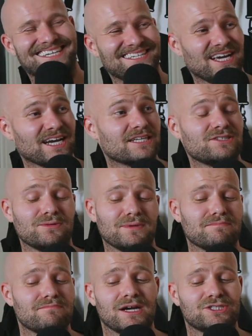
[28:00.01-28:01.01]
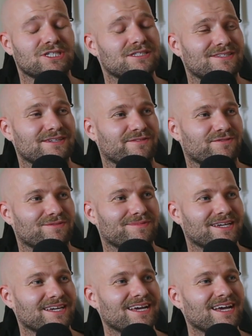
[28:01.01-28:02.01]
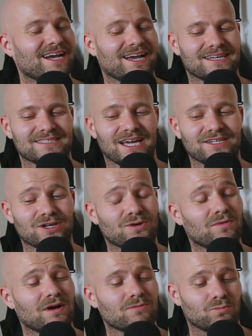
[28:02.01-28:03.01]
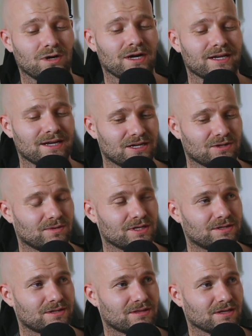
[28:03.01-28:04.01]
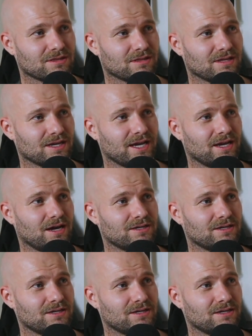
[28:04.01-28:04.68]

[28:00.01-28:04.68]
Because it would be much easier for me. Because I don't want you to think the thing I got